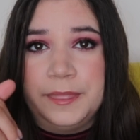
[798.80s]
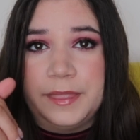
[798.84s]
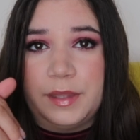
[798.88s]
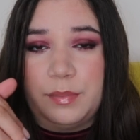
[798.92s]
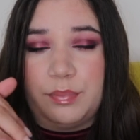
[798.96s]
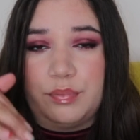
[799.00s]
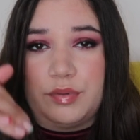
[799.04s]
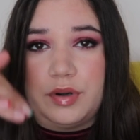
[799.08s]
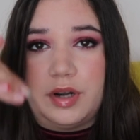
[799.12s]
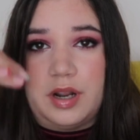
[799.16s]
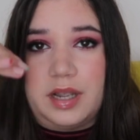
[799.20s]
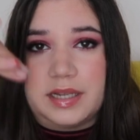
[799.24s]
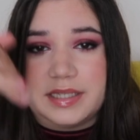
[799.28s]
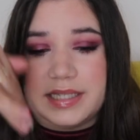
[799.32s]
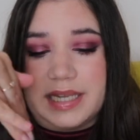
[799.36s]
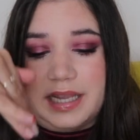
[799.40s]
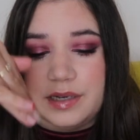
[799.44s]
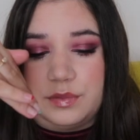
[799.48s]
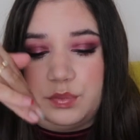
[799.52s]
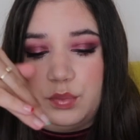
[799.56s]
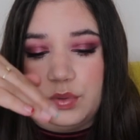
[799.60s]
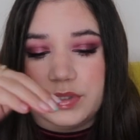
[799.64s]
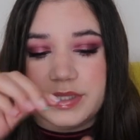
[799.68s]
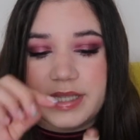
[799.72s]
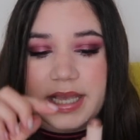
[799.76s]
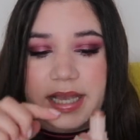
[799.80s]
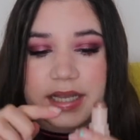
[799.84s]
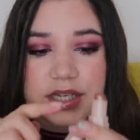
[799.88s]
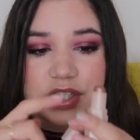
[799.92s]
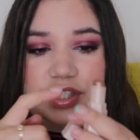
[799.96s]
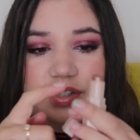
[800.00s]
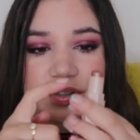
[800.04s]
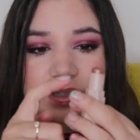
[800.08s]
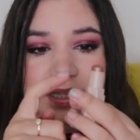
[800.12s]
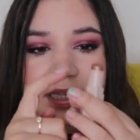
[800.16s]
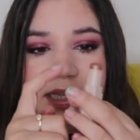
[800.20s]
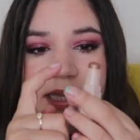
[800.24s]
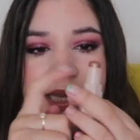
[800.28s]
the product that was
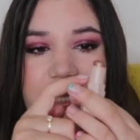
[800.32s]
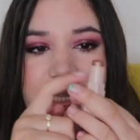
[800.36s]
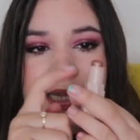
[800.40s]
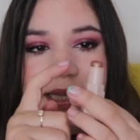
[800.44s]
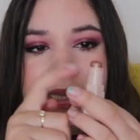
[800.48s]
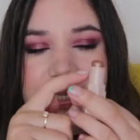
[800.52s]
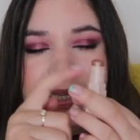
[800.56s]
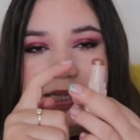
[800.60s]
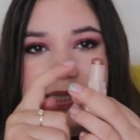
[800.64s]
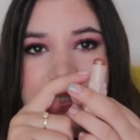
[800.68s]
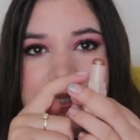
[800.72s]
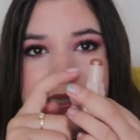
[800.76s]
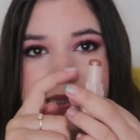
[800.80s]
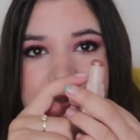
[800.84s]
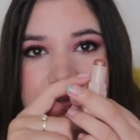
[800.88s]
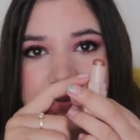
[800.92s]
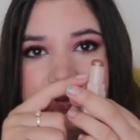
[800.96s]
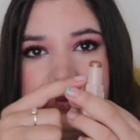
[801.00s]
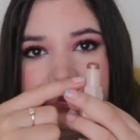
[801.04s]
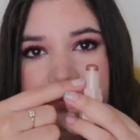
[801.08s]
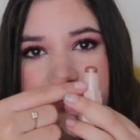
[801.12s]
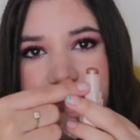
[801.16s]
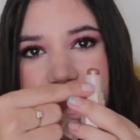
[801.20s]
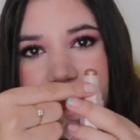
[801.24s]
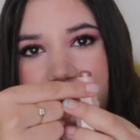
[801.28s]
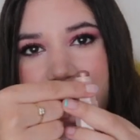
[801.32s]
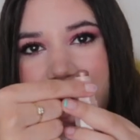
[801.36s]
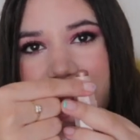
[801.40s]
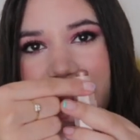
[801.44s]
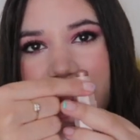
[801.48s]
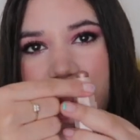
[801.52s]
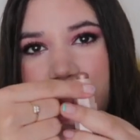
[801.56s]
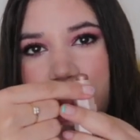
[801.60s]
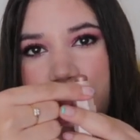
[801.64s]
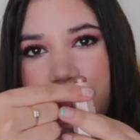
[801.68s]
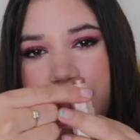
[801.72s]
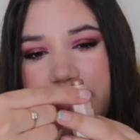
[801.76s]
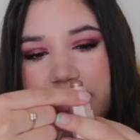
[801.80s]
actually in this
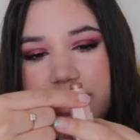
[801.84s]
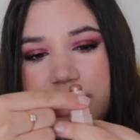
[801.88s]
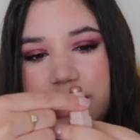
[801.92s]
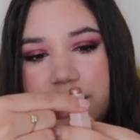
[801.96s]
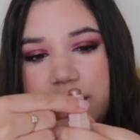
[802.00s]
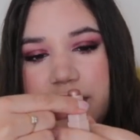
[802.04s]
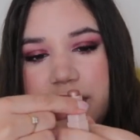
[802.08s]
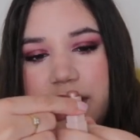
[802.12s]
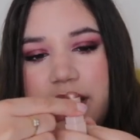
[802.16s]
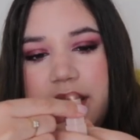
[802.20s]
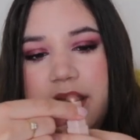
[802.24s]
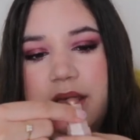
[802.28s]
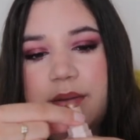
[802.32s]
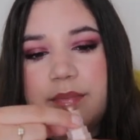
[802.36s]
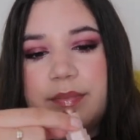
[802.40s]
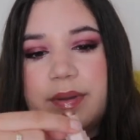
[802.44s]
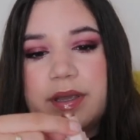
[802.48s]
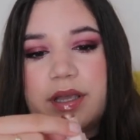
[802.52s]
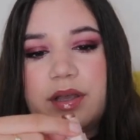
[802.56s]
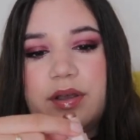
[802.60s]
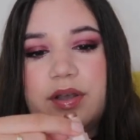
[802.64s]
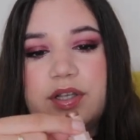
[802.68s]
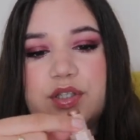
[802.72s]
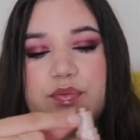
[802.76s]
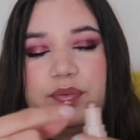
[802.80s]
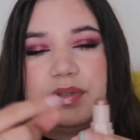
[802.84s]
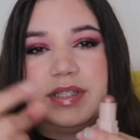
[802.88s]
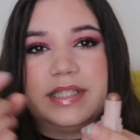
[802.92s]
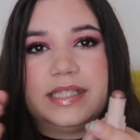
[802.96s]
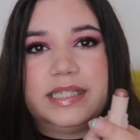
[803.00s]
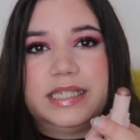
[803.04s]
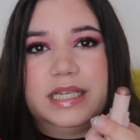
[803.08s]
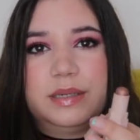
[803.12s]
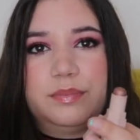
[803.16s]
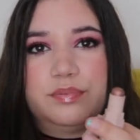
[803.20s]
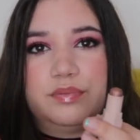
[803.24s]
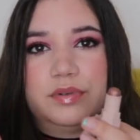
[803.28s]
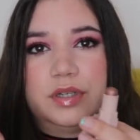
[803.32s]
like bit, because with
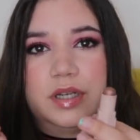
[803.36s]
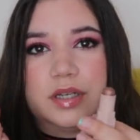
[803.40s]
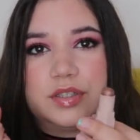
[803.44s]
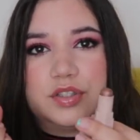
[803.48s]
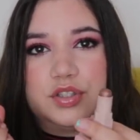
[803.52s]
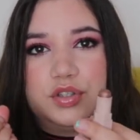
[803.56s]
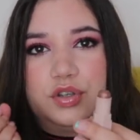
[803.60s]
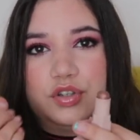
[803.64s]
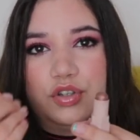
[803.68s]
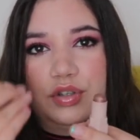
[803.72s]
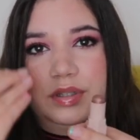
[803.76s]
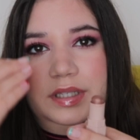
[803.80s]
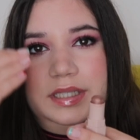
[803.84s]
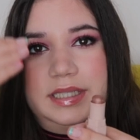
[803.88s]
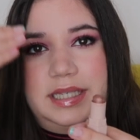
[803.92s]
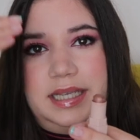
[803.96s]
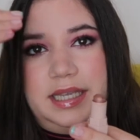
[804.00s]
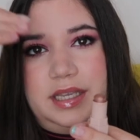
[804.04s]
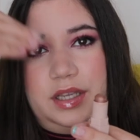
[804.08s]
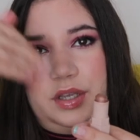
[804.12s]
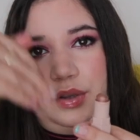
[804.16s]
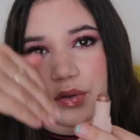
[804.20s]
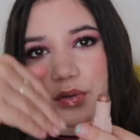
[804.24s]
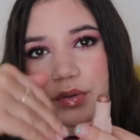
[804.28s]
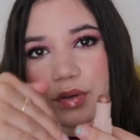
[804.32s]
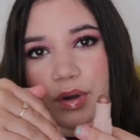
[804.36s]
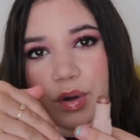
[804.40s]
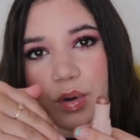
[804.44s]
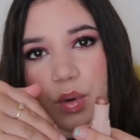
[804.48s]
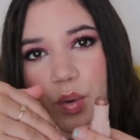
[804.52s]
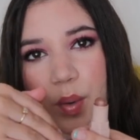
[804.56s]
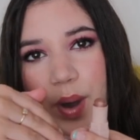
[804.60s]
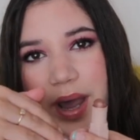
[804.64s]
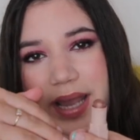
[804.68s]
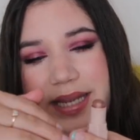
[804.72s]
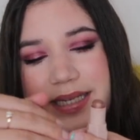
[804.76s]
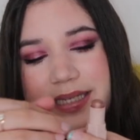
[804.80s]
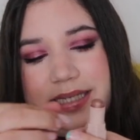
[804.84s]
stick products usually they go
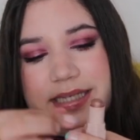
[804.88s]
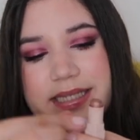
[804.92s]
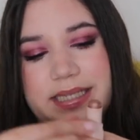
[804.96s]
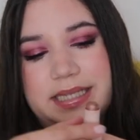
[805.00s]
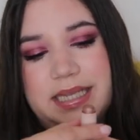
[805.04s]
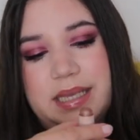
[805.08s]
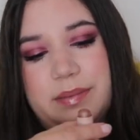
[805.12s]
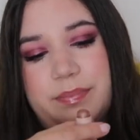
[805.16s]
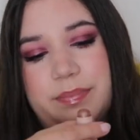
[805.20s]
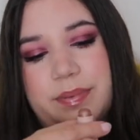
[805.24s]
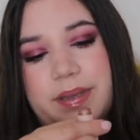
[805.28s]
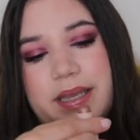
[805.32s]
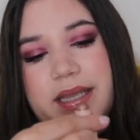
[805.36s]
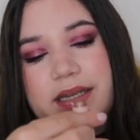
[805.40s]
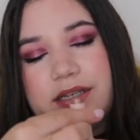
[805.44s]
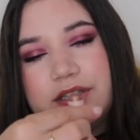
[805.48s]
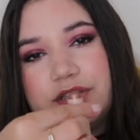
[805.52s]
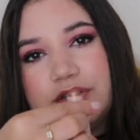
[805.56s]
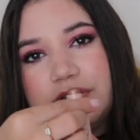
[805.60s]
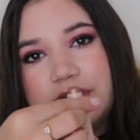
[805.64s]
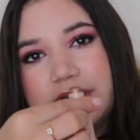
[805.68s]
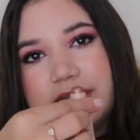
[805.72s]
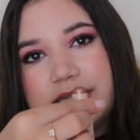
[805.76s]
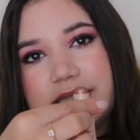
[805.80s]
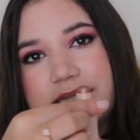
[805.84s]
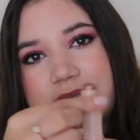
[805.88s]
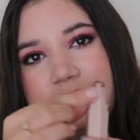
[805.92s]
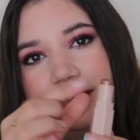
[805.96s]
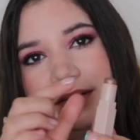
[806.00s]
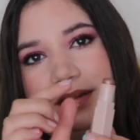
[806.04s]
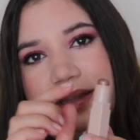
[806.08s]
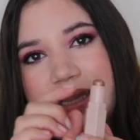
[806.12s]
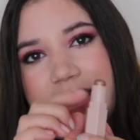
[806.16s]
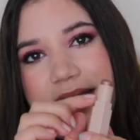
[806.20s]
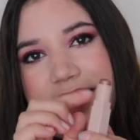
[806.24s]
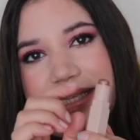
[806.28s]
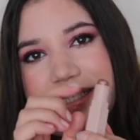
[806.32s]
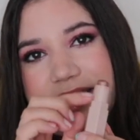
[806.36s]
quite deep into this little
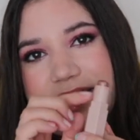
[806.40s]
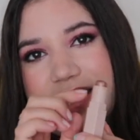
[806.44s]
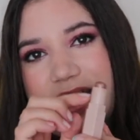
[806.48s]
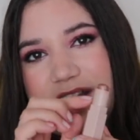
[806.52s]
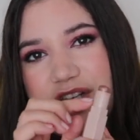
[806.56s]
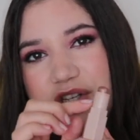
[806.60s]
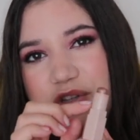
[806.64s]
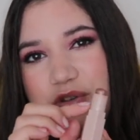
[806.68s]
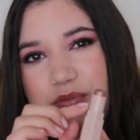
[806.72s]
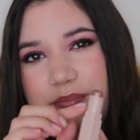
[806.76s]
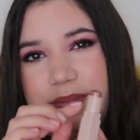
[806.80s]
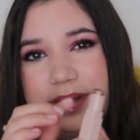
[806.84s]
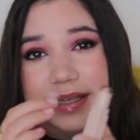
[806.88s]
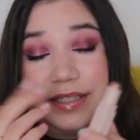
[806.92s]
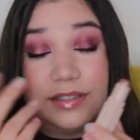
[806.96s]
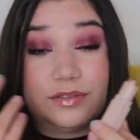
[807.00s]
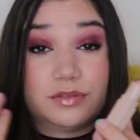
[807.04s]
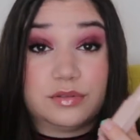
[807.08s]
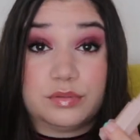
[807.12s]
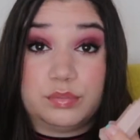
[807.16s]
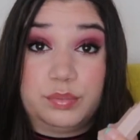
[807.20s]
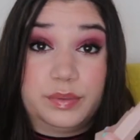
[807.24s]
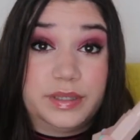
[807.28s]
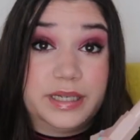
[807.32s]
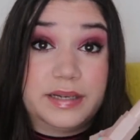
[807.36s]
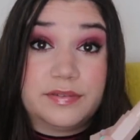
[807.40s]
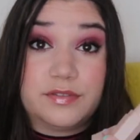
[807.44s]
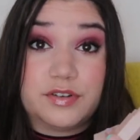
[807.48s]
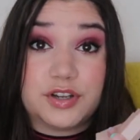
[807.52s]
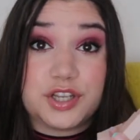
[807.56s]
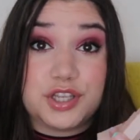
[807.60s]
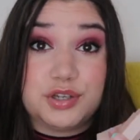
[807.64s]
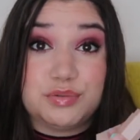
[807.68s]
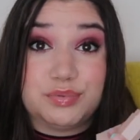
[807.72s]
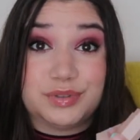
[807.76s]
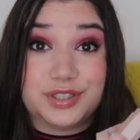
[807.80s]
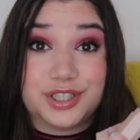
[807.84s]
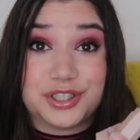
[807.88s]
like tunnel bit, or whatever
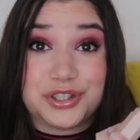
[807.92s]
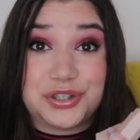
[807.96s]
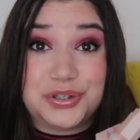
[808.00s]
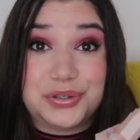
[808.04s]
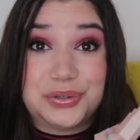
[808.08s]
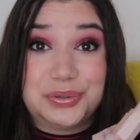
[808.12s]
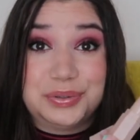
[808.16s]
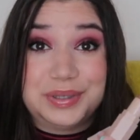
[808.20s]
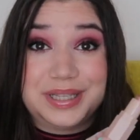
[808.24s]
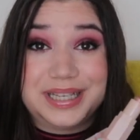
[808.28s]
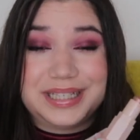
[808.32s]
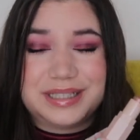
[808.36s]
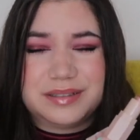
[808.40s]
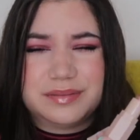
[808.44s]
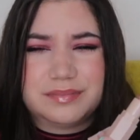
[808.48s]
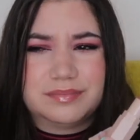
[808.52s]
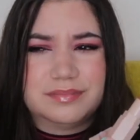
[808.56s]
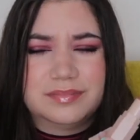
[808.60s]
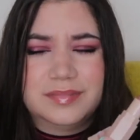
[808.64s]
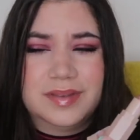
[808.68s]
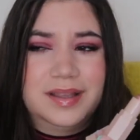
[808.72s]
you want to call it.